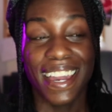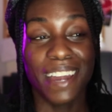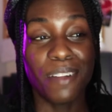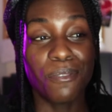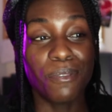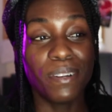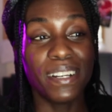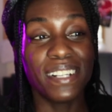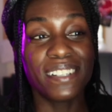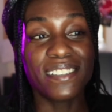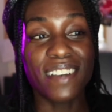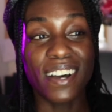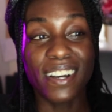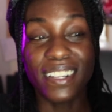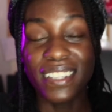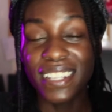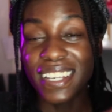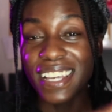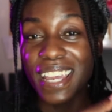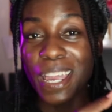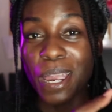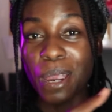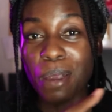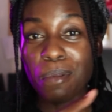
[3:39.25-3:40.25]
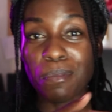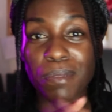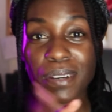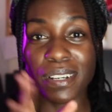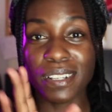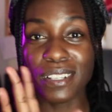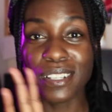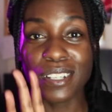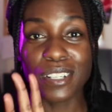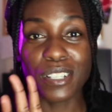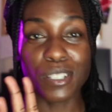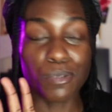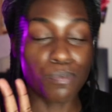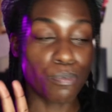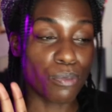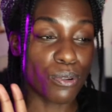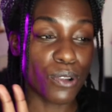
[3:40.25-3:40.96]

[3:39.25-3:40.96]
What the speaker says: And when it's on the camera, it looks